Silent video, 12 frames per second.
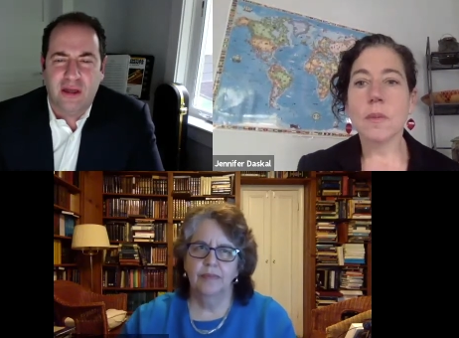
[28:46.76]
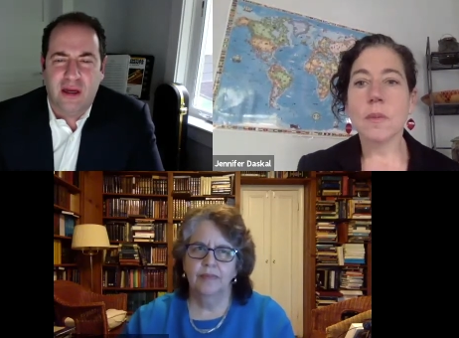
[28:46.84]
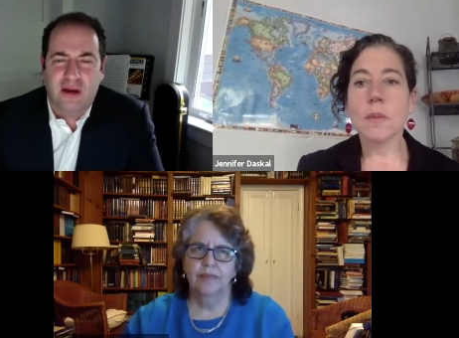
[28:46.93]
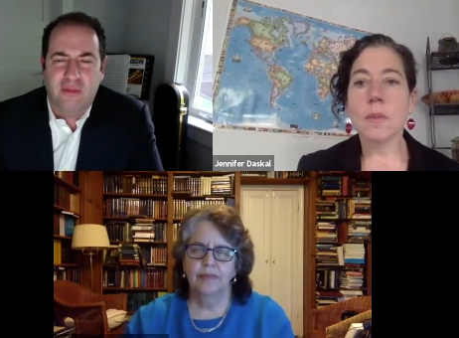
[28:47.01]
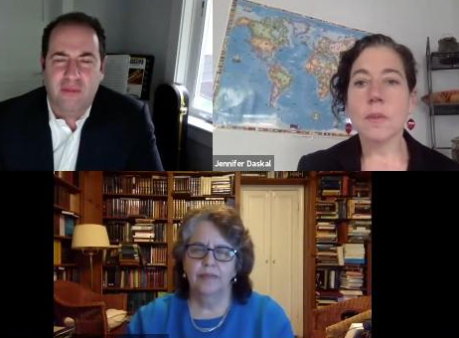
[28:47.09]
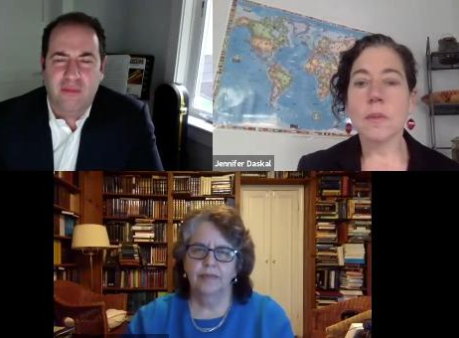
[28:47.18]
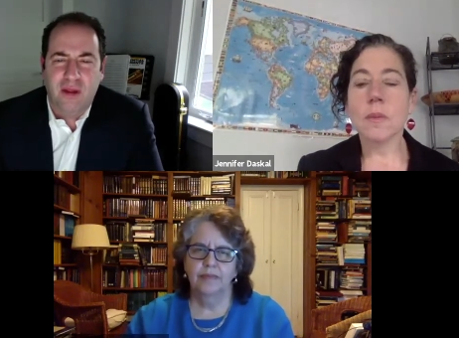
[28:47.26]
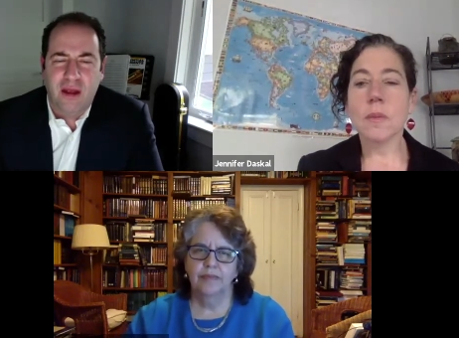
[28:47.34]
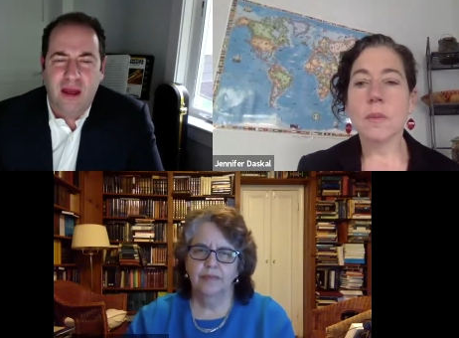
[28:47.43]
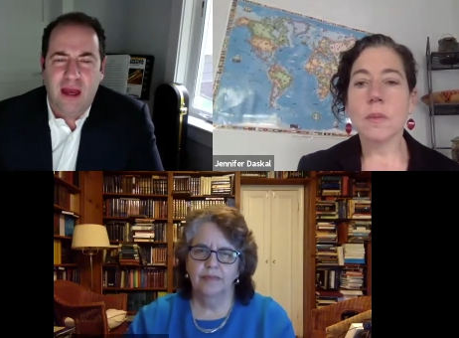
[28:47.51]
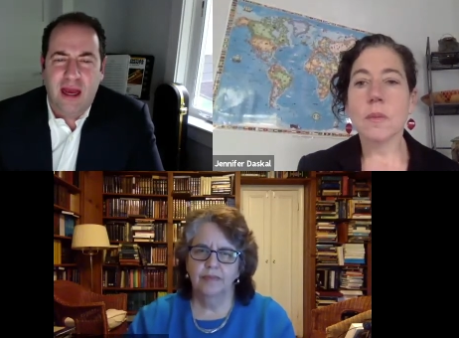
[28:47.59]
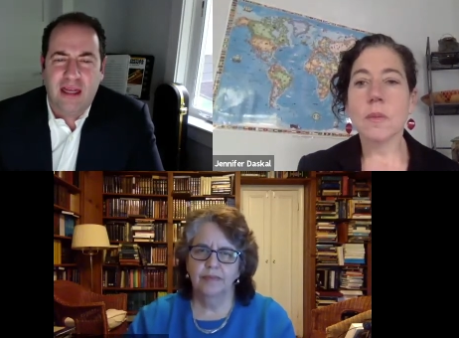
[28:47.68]
Speaker 1: um,
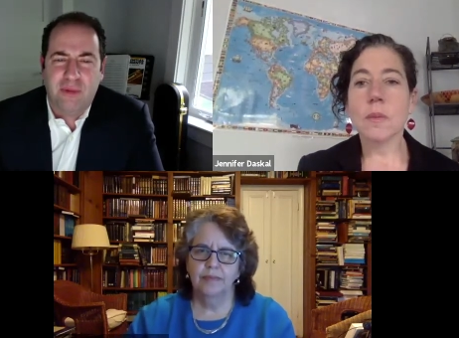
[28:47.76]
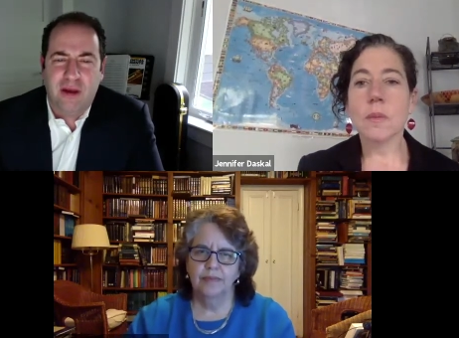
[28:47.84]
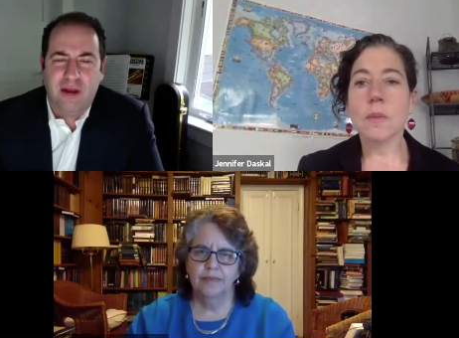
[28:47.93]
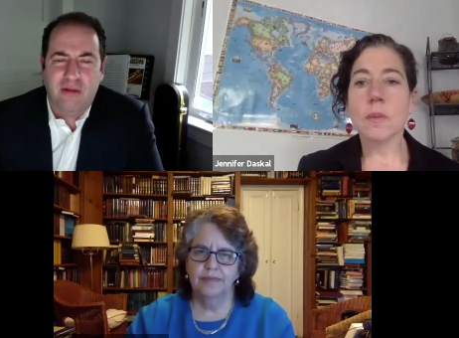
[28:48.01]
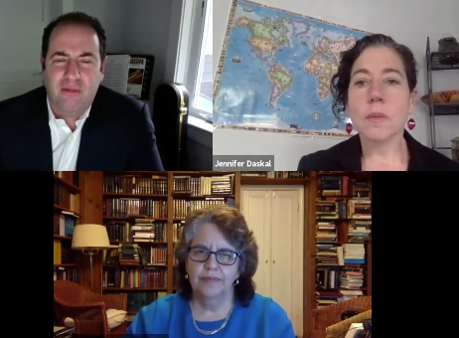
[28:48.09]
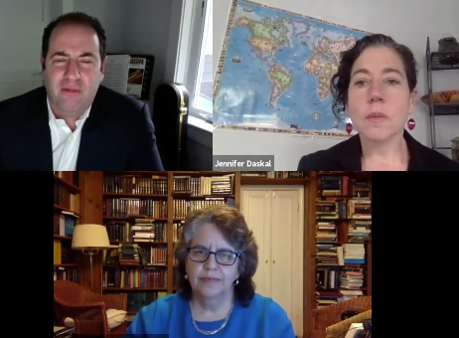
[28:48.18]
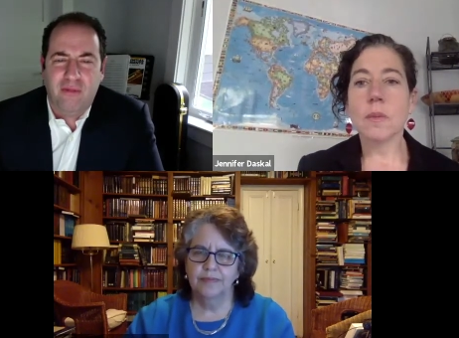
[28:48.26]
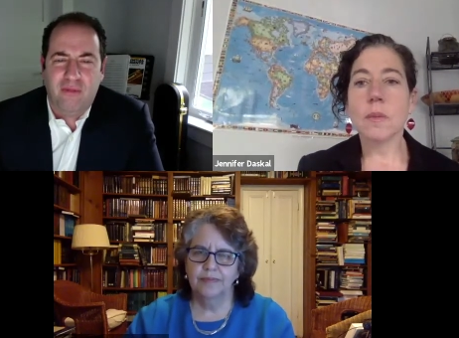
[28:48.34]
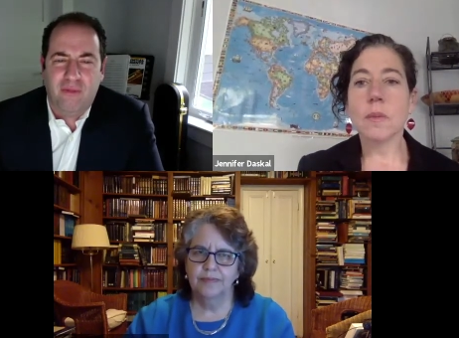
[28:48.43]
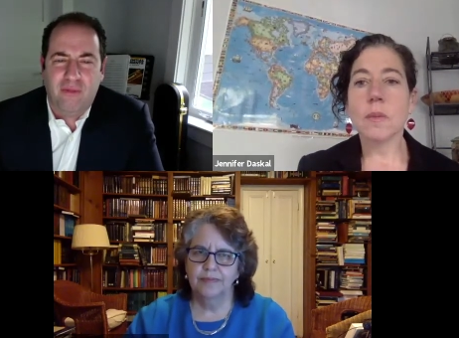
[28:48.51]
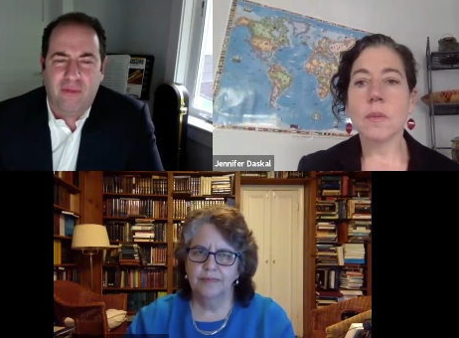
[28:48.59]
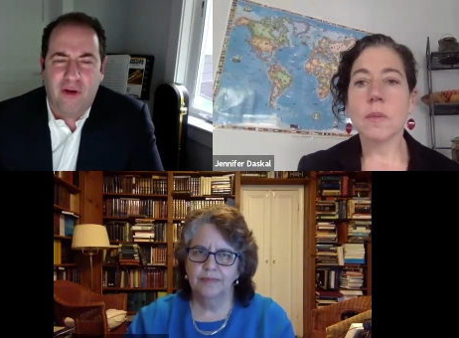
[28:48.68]
has been
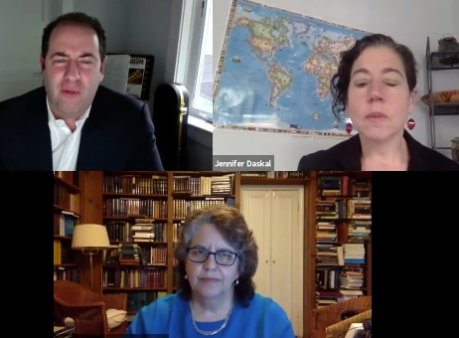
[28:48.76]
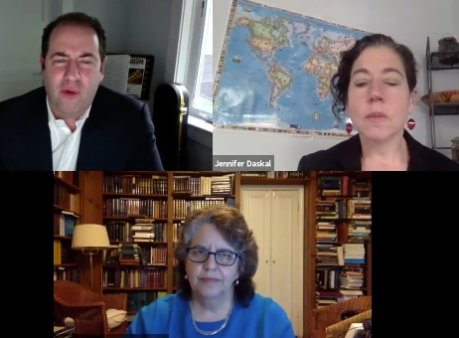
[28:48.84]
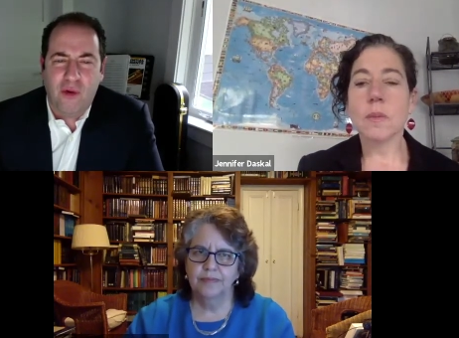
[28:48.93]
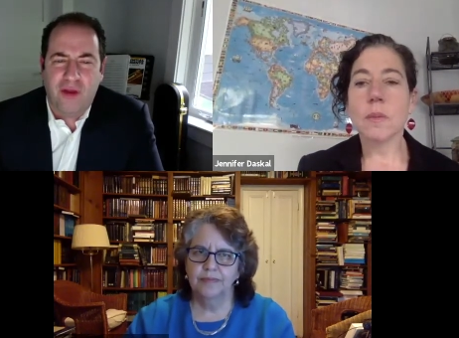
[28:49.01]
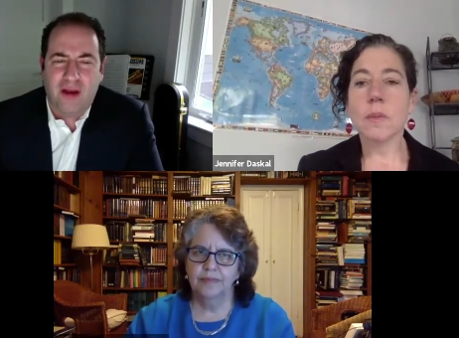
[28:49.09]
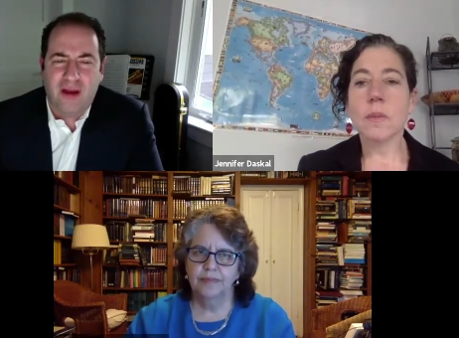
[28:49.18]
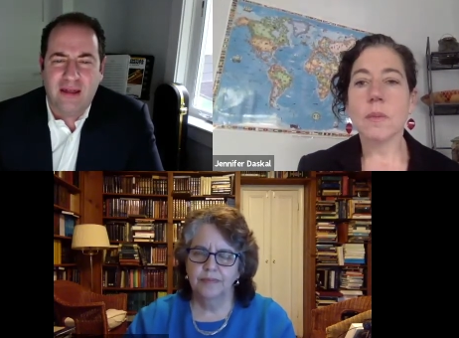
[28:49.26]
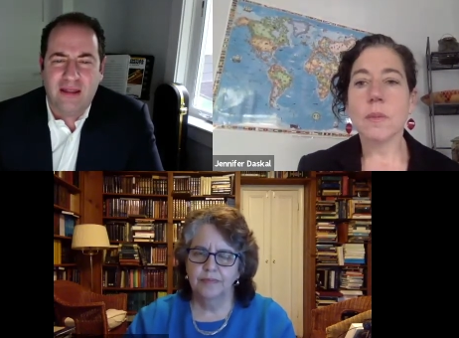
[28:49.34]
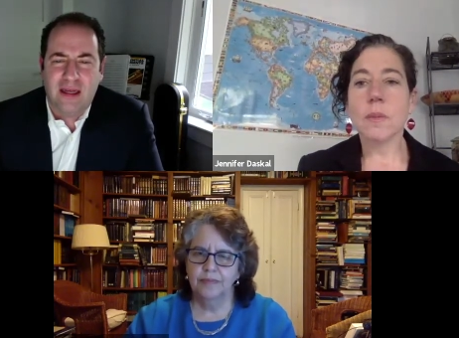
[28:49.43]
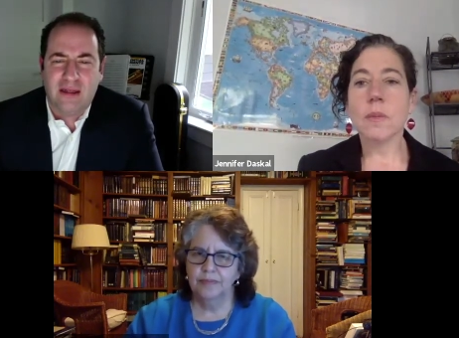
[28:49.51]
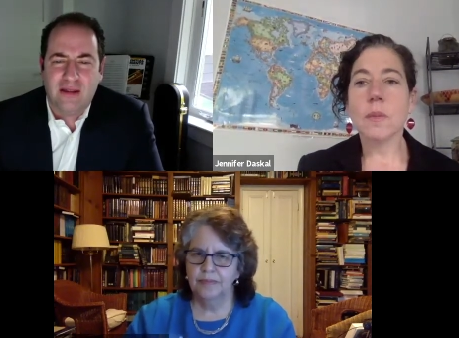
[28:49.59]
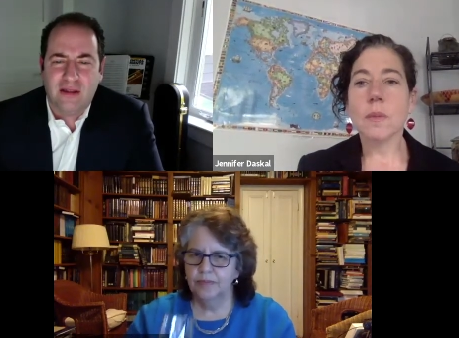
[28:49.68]
far more in the
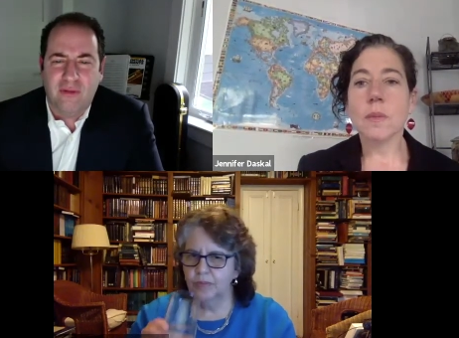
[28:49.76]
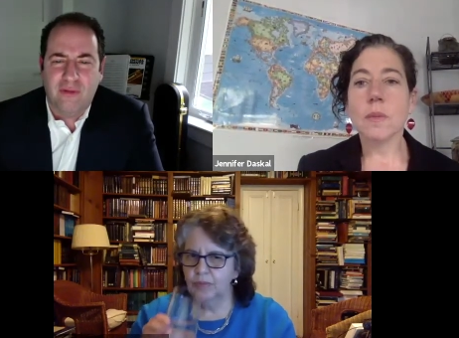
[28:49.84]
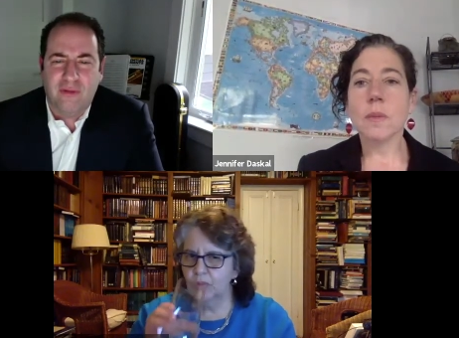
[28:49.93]
context of